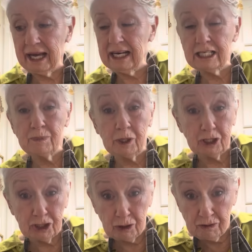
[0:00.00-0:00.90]
let's put us
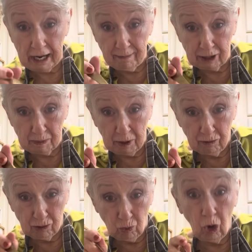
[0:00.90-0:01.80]
2
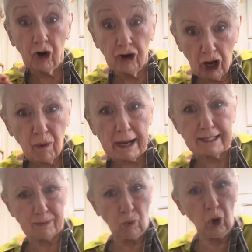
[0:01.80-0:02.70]
tablespoons of water. Y'all got
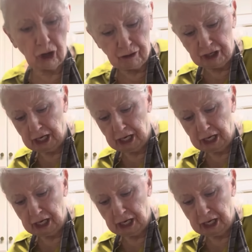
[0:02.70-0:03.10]
some water in your